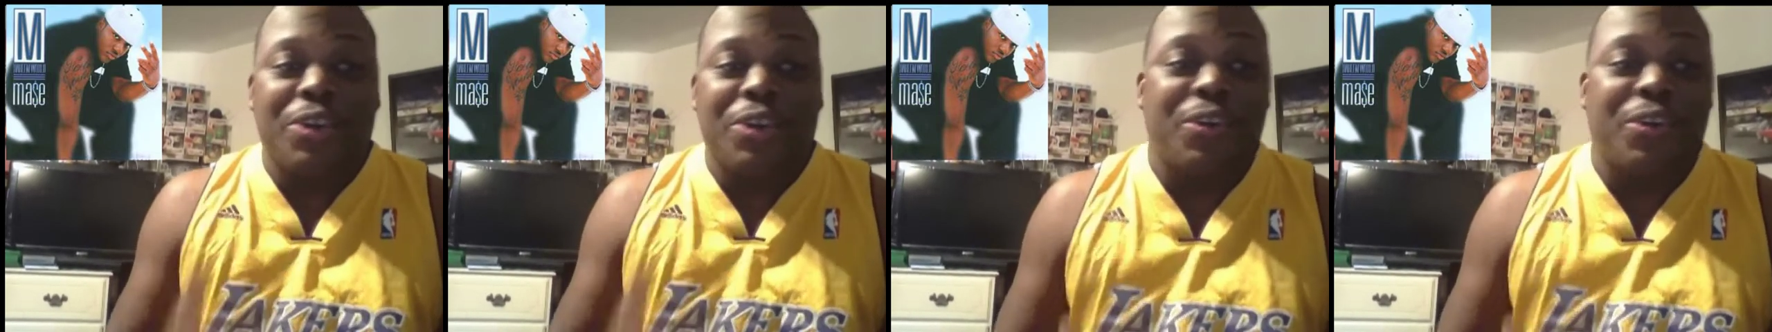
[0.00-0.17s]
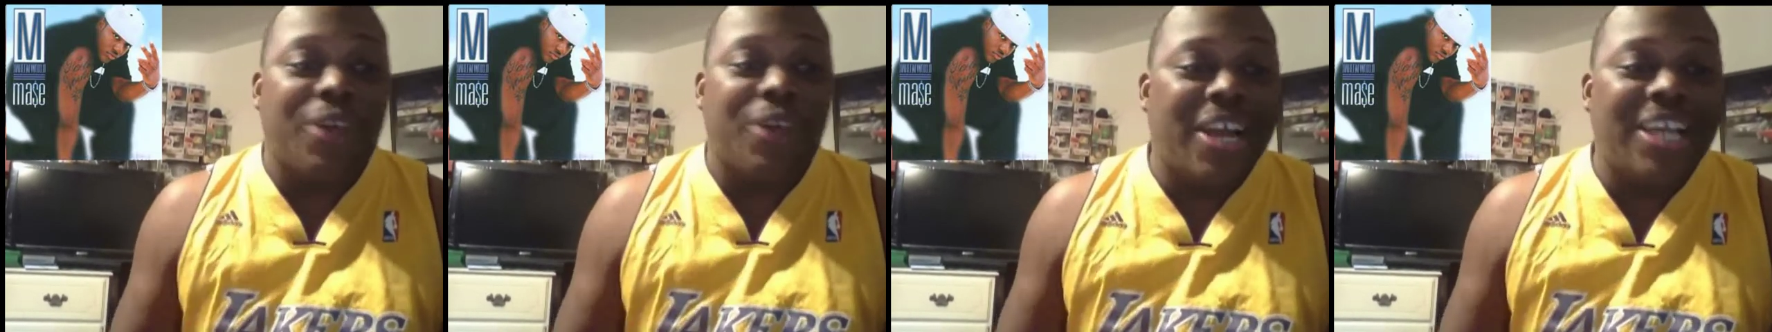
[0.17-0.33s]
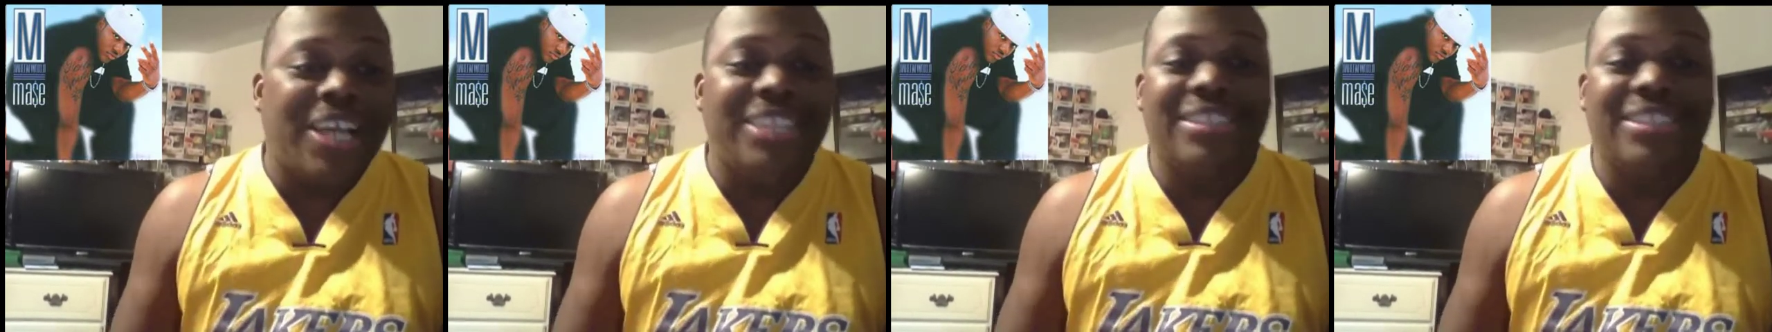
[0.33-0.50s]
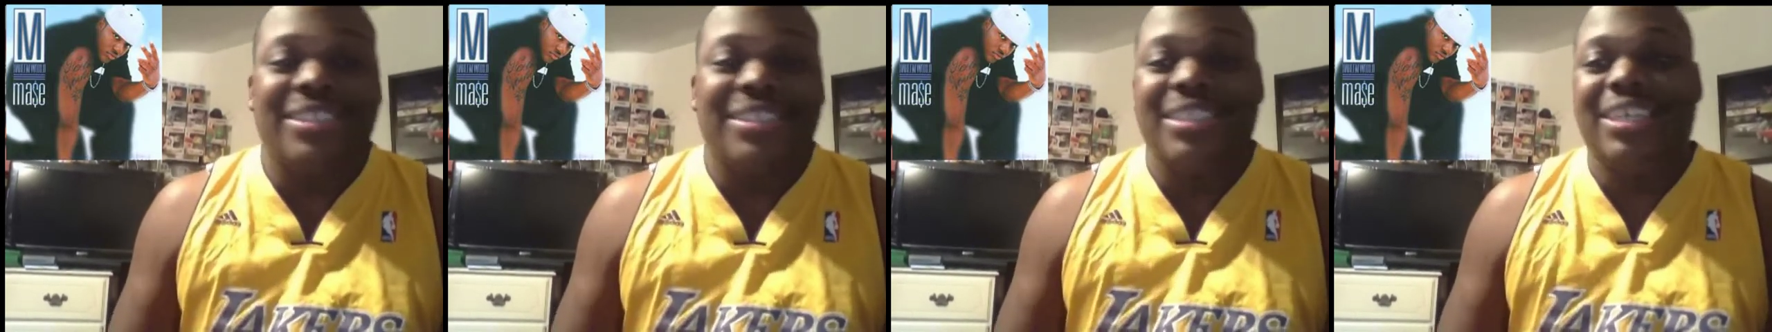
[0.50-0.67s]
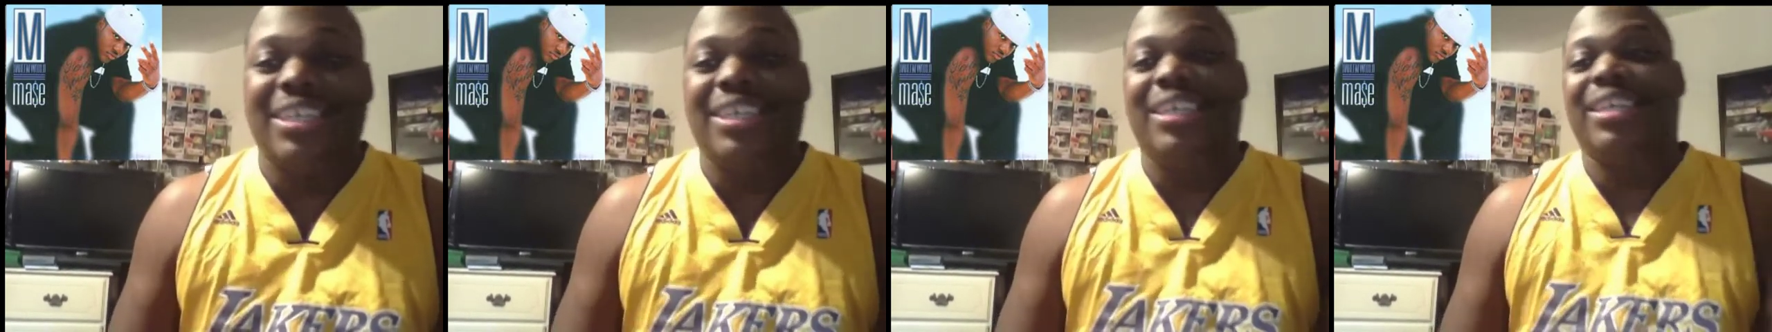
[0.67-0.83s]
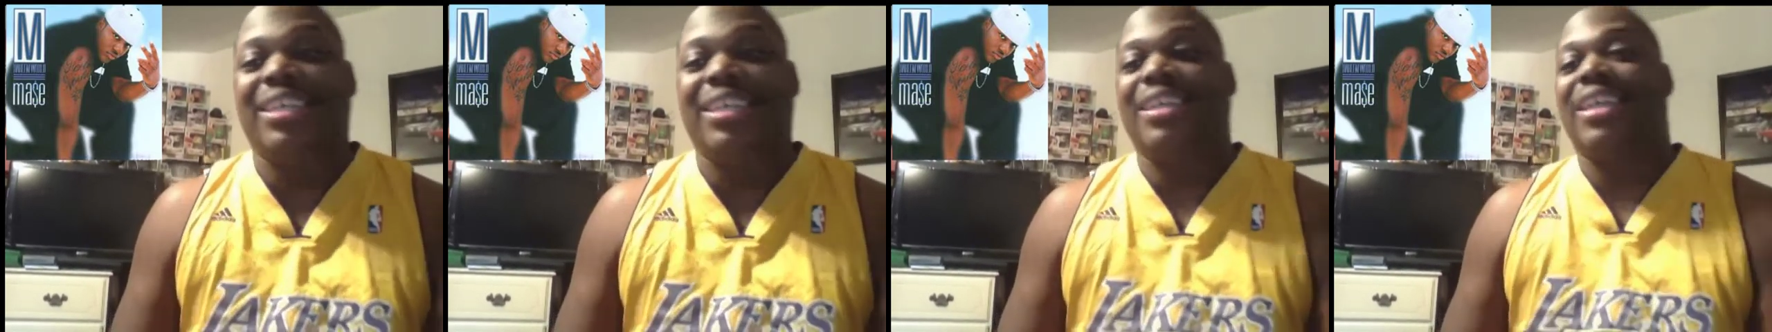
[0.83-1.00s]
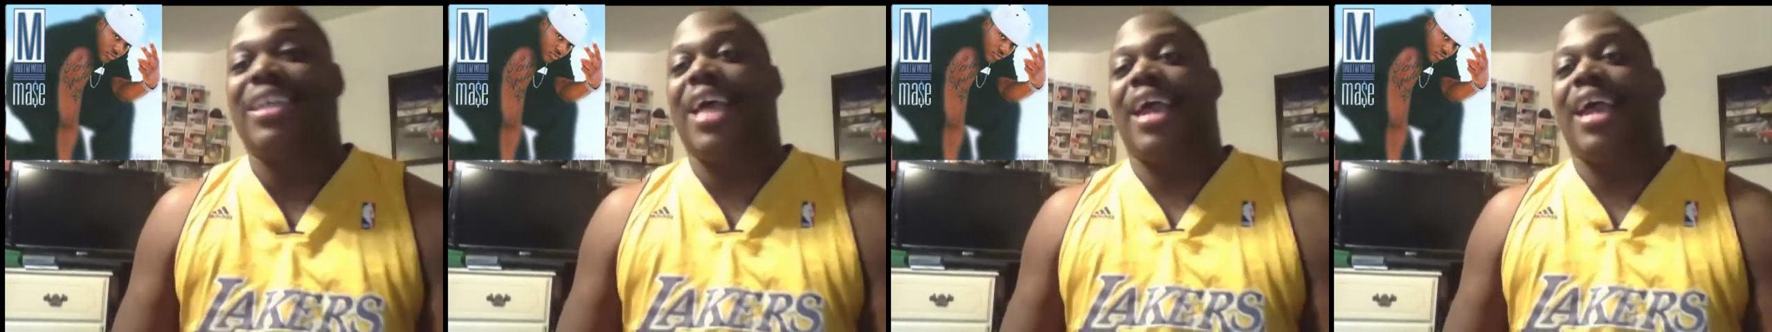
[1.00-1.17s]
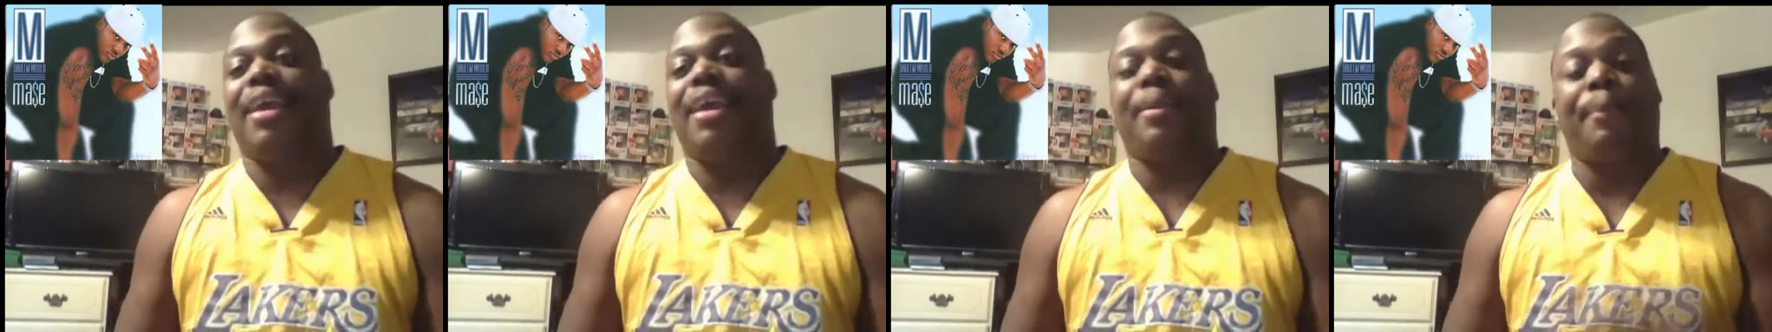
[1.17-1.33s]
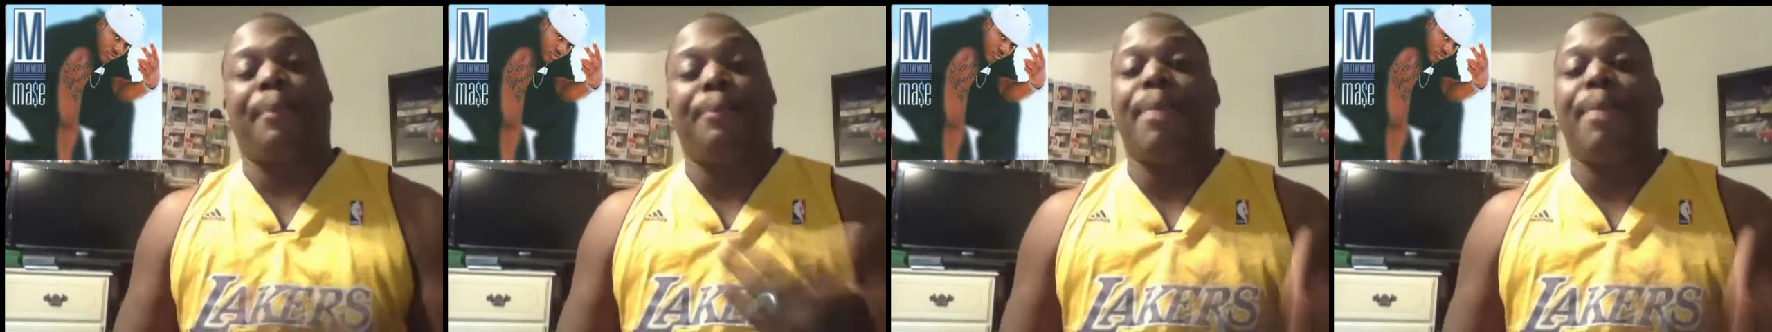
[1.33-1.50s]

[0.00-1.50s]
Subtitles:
crazy, like,